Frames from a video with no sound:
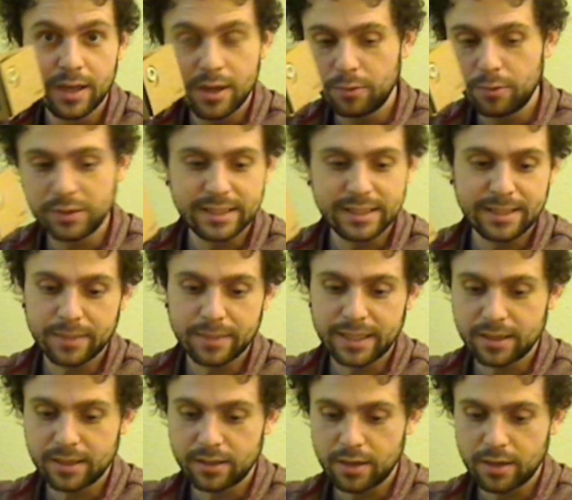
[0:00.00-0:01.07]
It would seem
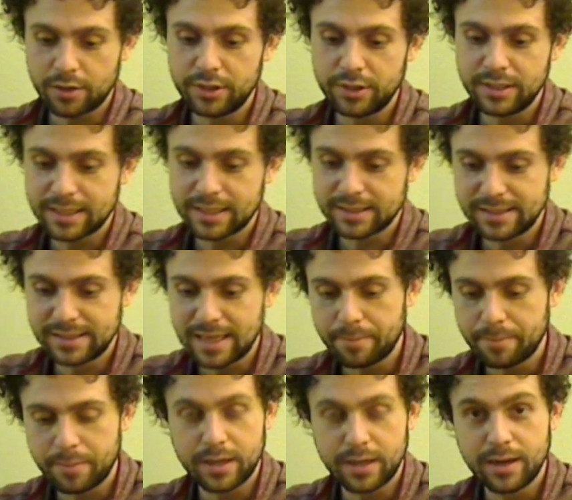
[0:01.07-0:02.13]
like a good next
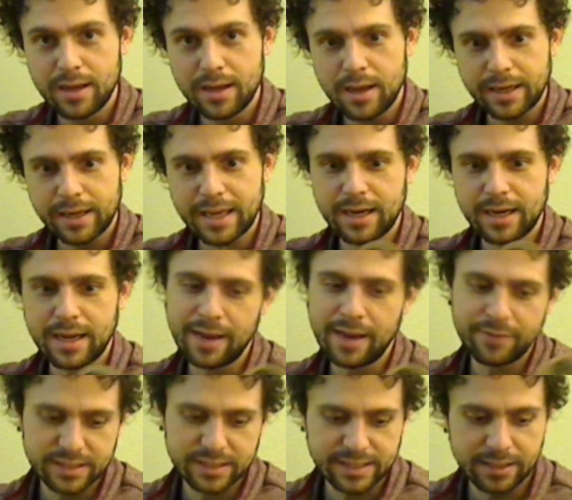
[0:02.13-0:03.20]
step, but again, I
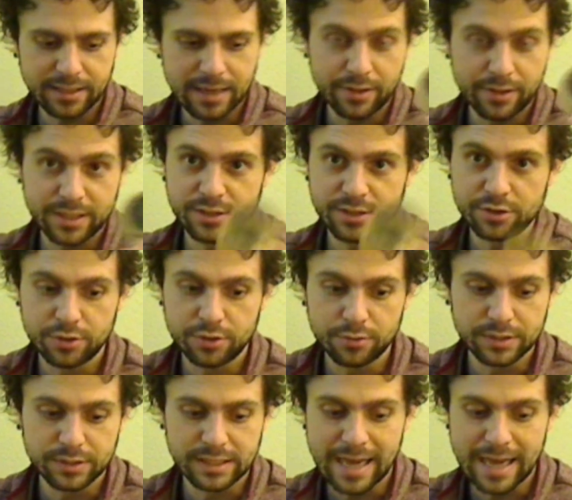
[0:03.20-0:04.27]
haven't seen how this is
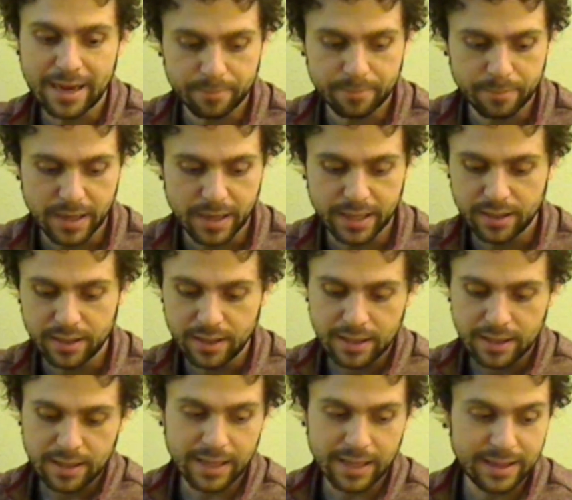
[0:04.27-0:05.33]
used yet, but
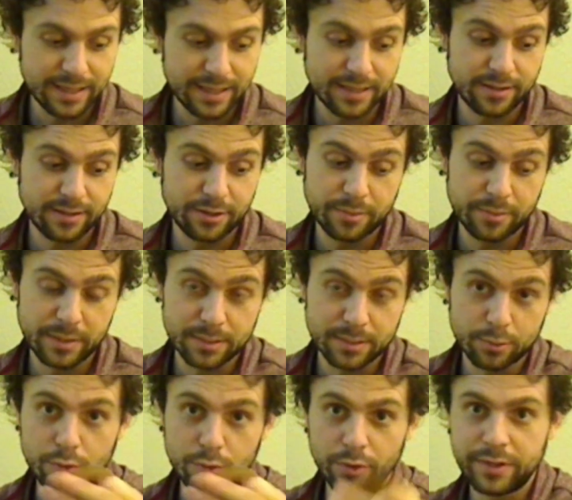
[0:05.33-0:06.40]
I think that there can be
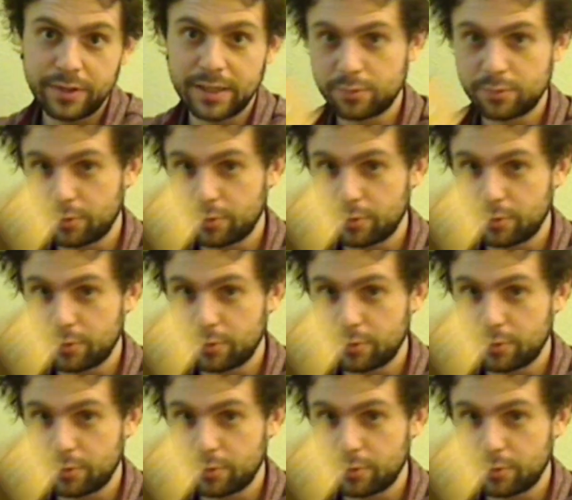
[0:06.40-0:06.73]
some cool things where